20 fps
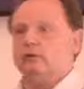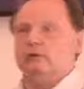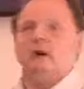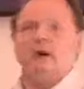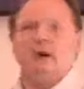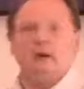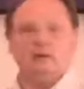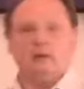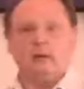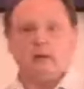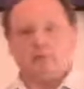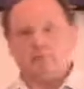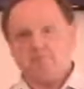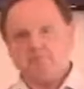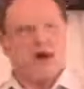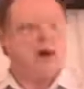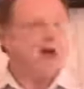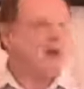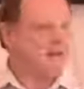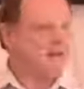you start saying,
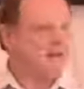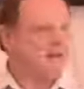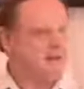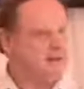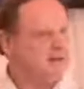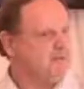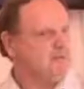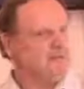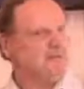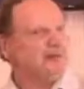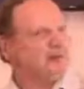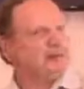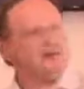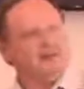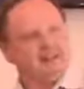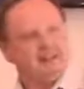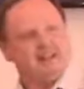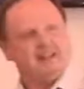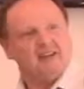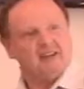mine,
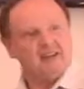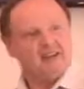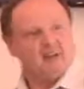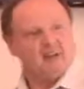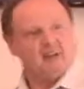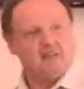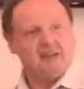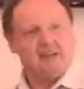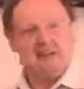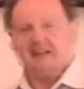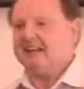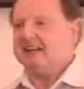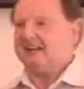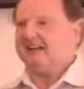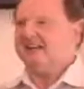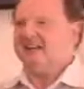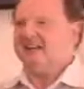give it to me.